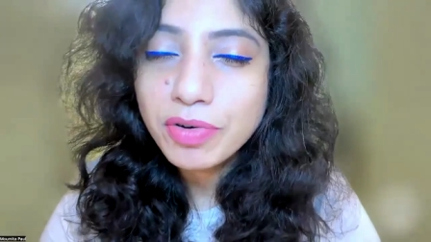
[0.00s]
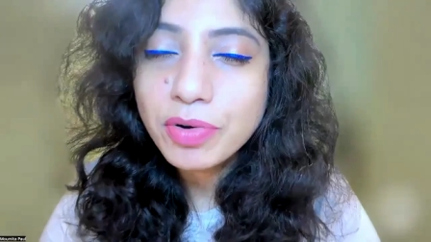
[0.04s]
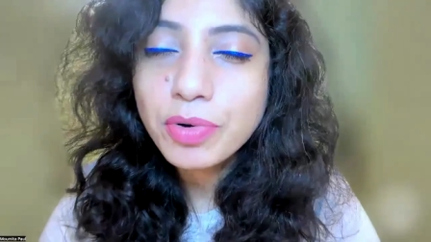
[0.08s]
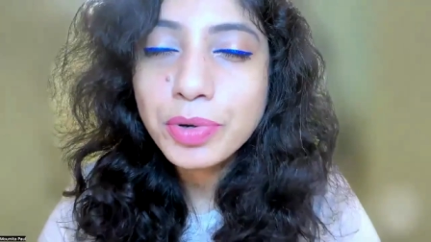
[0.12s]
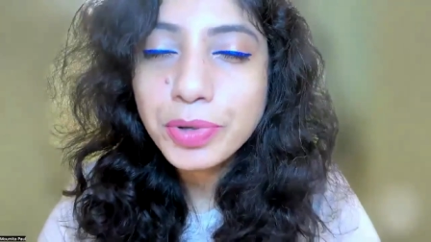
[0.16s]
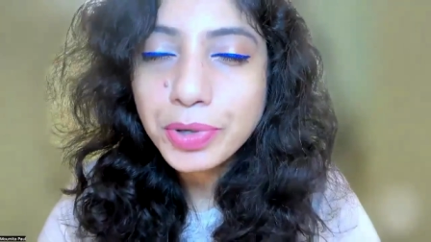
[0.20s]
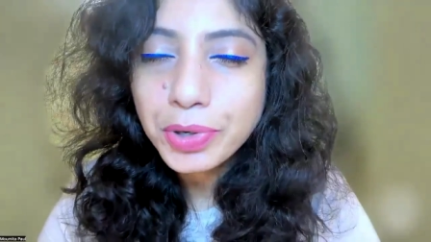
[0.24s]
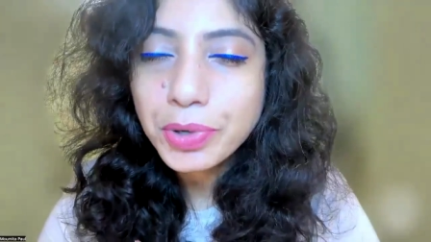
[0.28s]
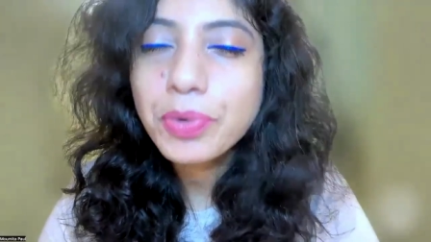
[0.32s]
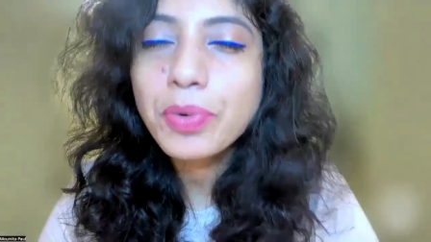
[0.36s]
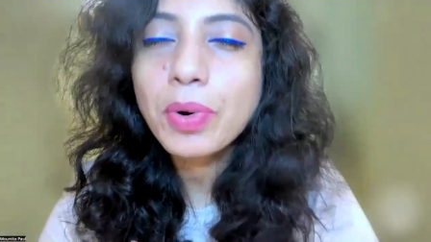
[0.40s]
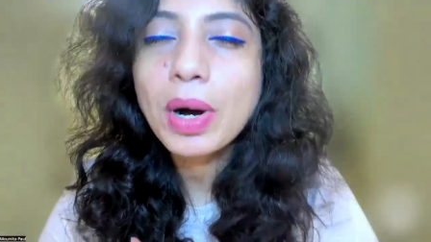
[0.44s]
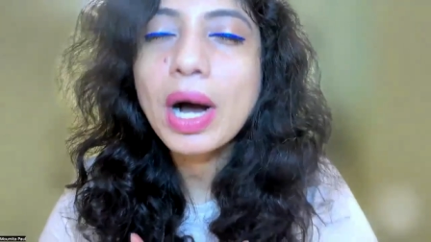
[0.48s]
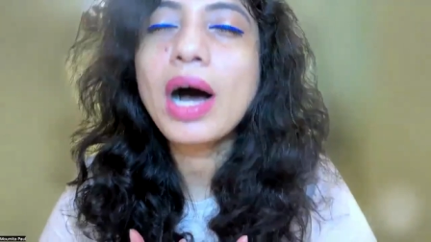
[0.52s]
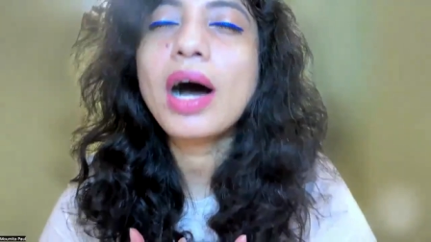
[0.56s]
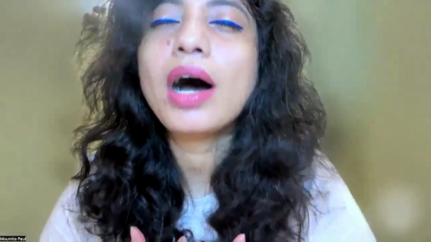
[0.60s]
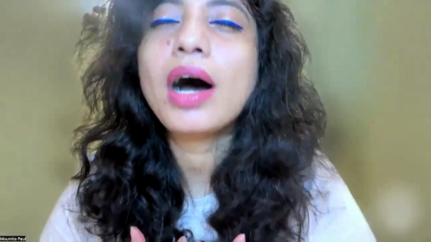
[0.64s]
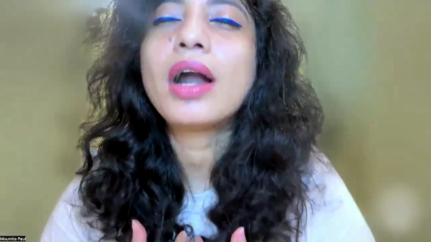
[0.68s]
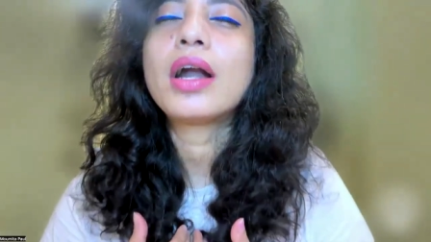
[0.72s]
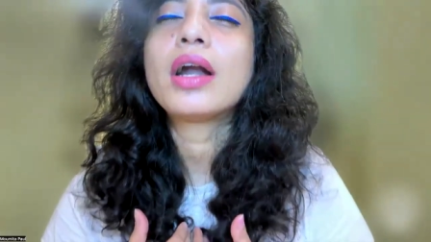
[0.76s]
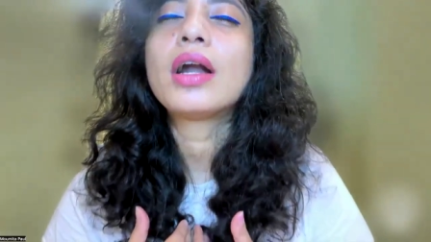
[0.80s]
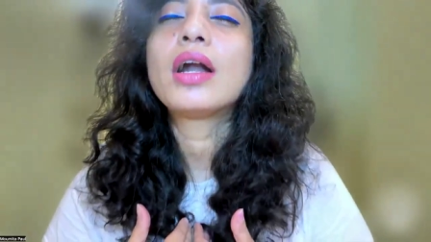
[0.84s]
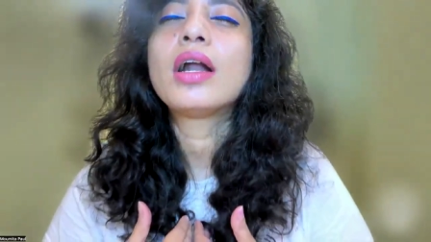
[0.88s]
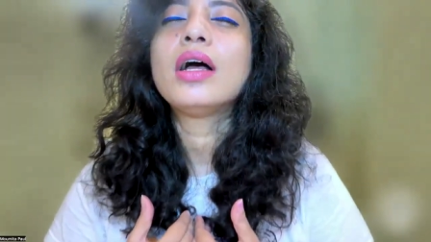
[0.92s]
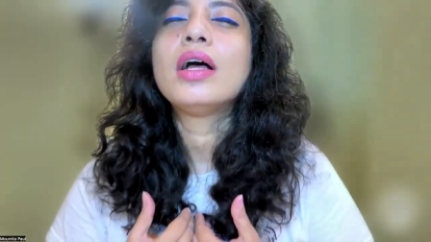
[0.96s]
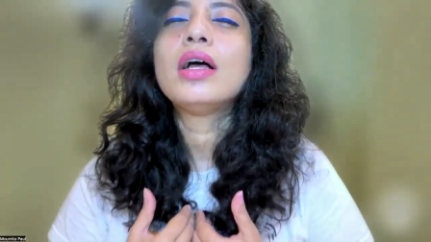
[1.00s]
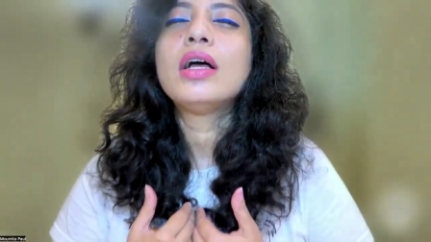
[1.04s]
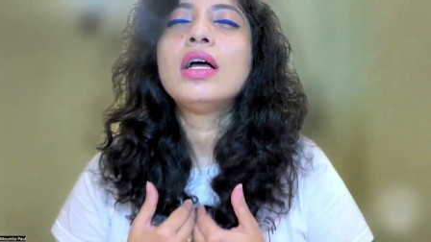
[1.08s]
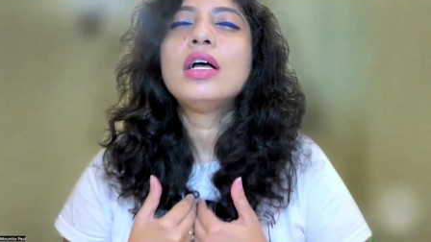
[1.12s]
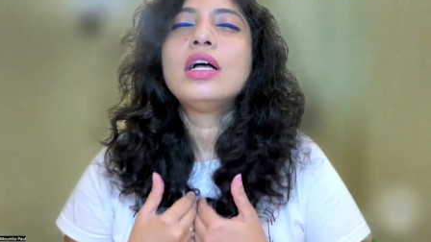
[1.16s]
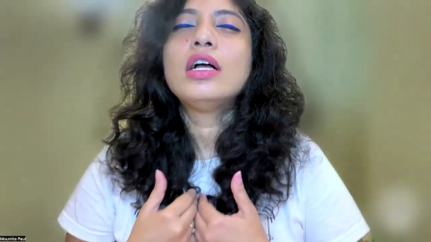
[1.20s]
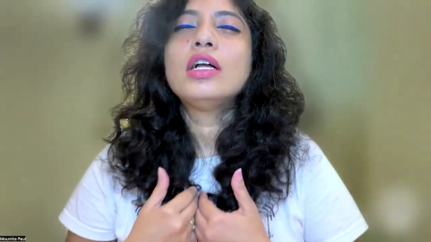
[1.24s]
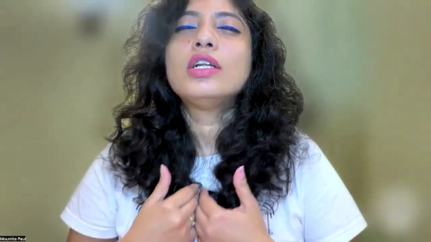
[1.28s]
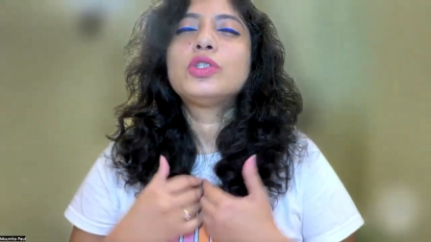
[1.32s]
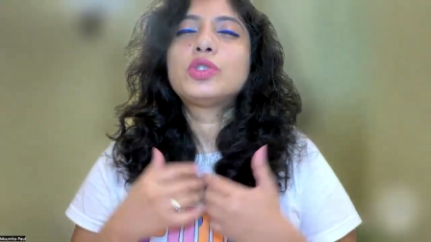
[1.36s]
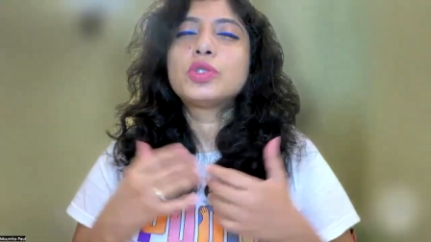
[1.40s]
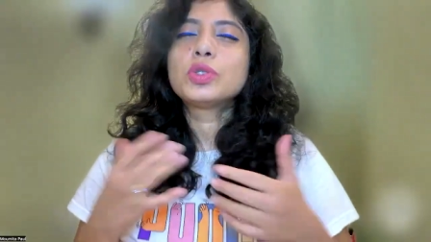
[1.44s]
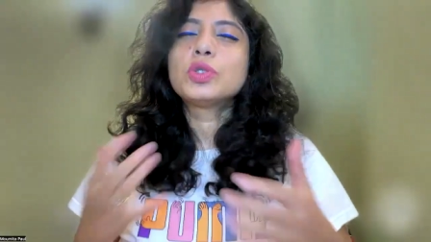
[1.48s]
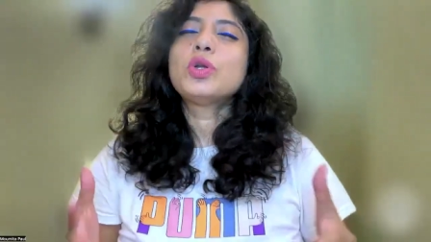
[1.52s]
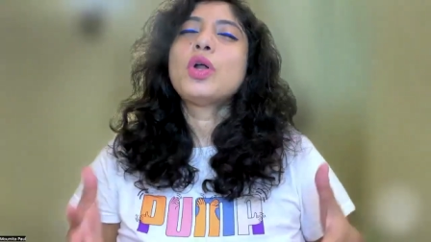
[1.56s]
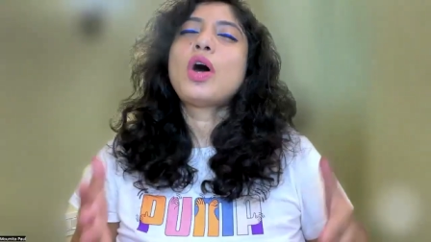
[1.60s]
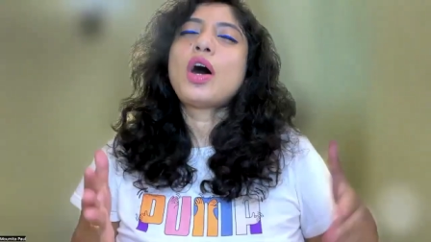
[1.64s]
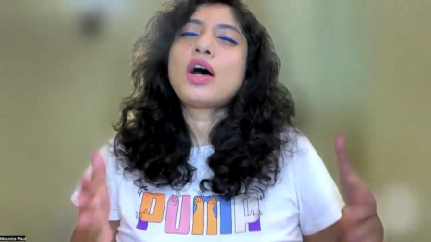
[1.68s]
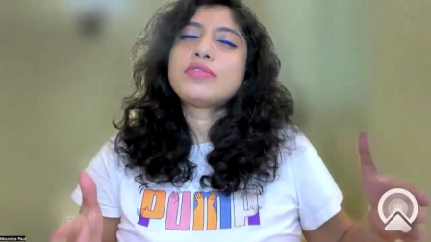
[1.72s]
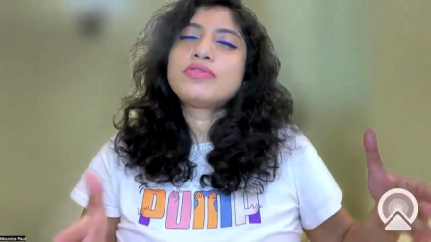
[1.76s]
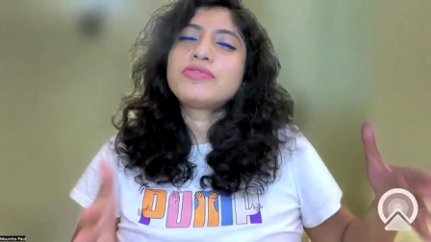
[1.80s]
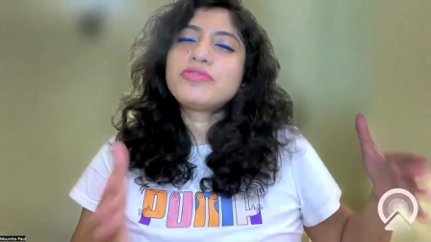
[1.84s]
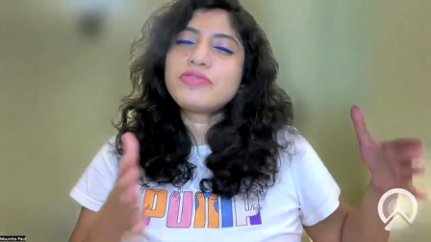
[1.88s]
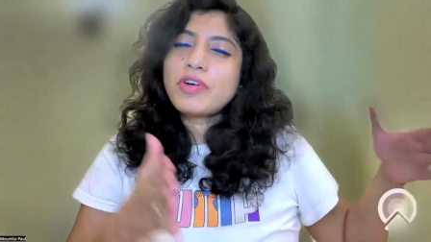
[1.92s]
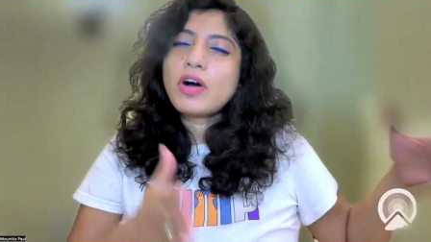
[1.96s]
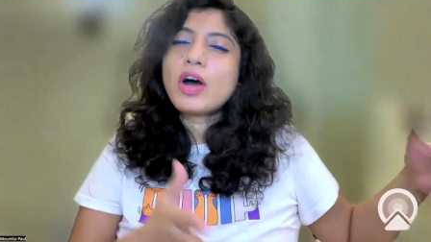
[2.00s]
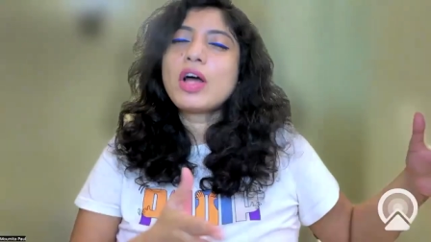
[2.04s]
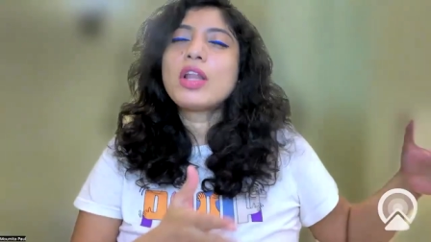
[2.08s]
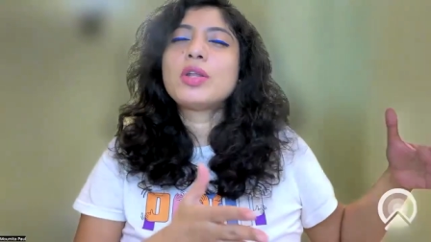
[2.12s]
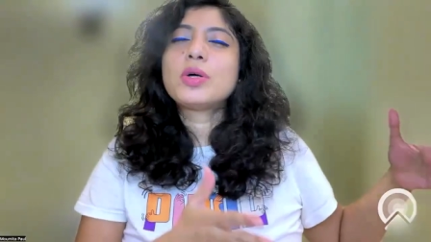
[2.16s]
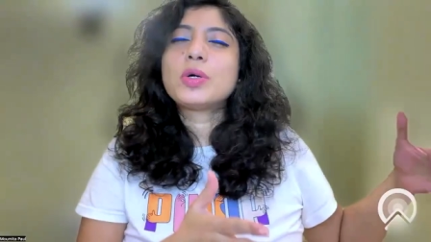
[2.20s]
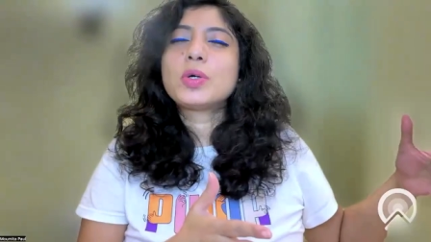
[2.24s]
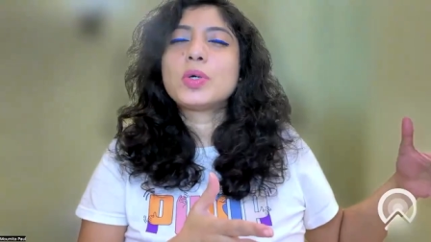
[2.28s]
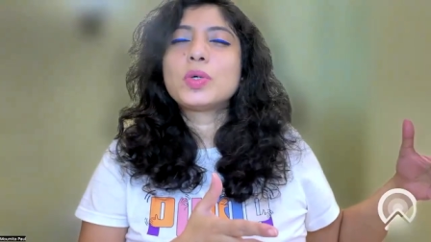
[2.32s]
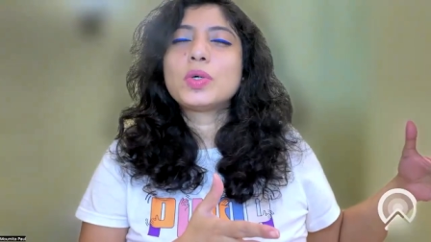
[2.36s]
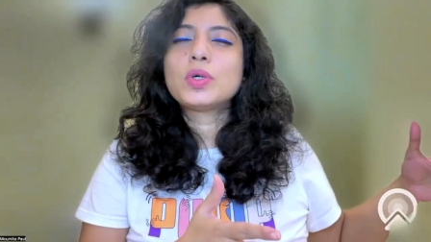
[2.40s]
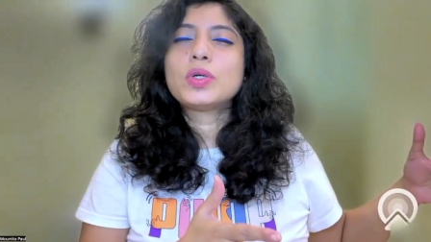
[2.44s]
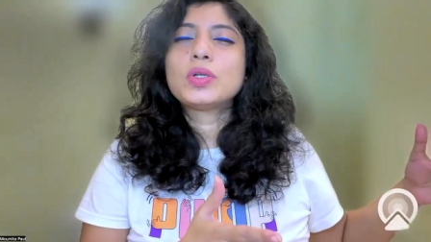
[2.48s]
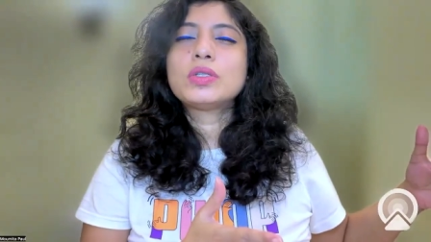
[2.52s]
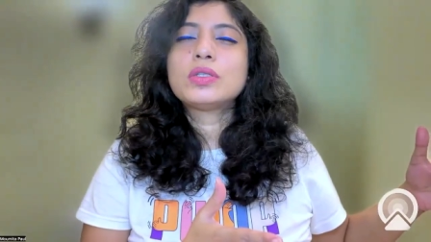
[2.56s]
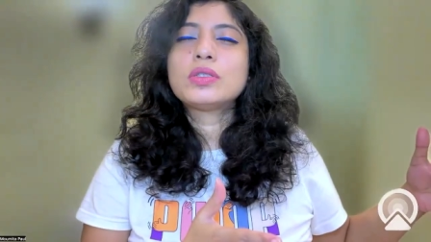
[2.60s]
who you are. Do not follow